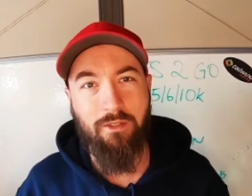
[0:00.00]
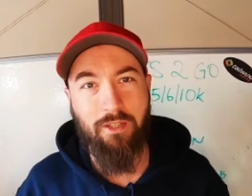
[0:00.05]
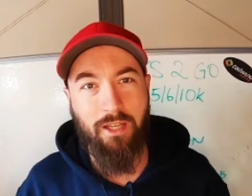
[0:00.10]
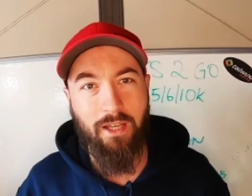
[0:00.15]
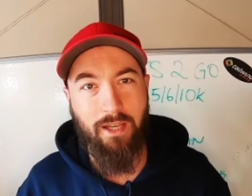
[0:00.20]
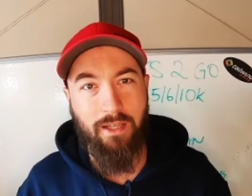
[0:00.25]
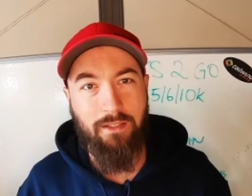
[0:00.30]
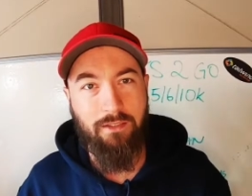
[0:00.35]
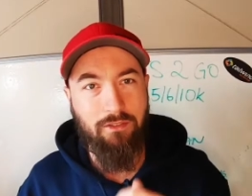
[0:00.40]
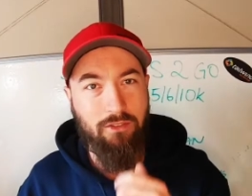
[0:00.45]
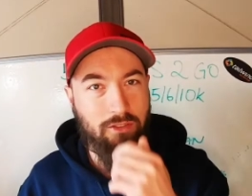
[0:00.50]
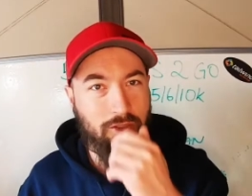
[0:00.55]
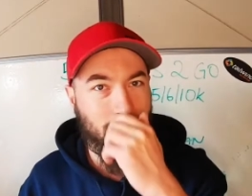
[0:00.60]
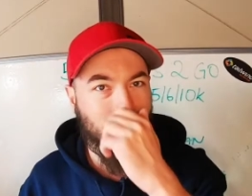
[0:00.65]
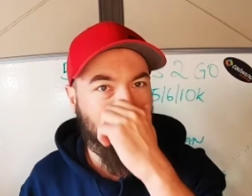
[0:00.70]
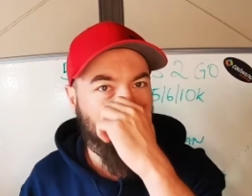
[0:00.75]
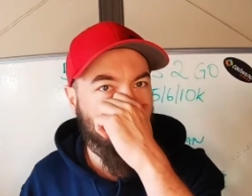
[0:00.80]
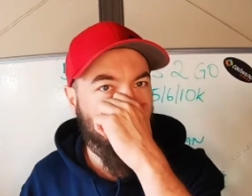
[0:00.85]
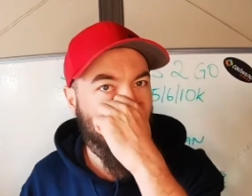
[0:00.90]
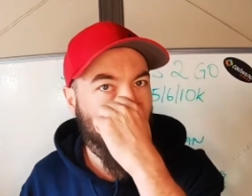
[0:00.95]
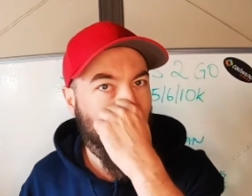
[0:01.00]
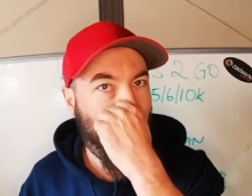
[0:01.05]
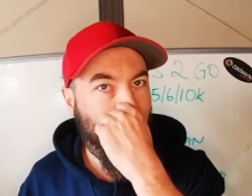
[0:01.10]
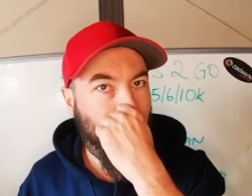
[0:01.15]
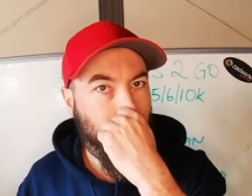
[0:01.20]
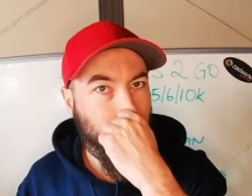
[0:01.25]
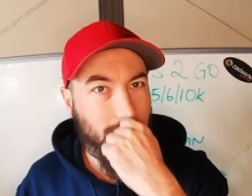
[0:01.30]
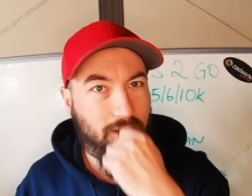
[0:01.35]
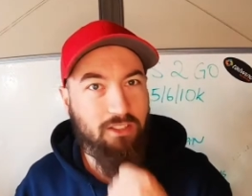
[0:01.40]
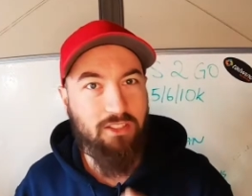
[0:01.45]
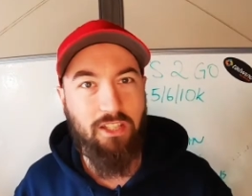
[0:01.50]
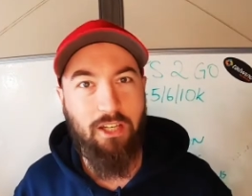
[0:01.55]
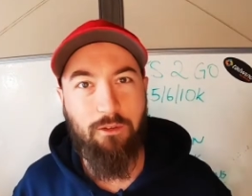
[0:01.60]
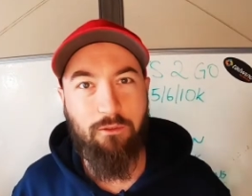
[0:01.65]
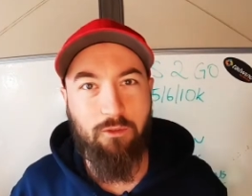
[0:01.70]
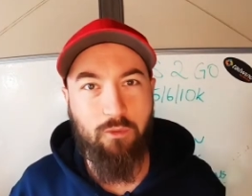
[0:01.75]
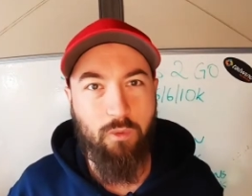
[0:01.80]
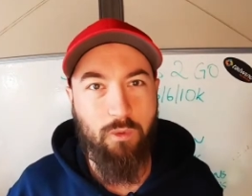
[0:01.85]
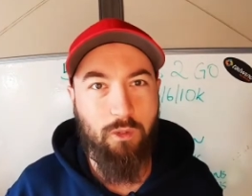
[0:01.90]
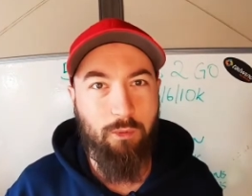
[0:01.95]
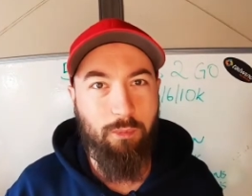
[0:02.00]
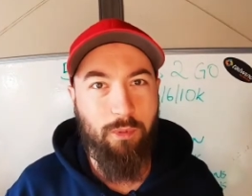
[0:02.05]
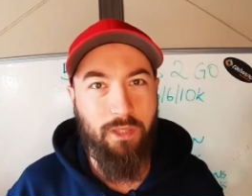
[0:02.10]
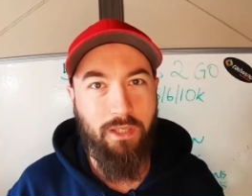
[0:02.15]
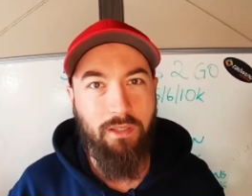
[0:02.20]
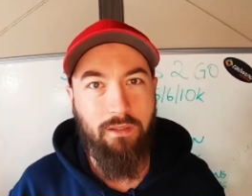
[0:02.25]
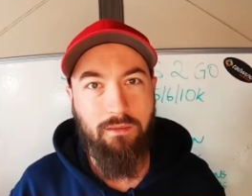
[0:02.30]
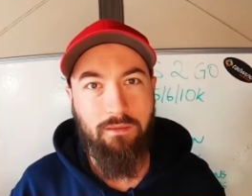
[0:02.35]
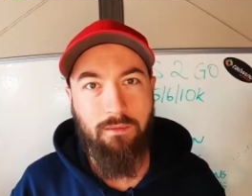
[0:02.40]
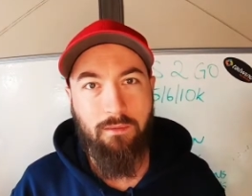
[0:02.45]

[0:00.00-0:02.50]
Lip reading: UK, just like yourselves will be.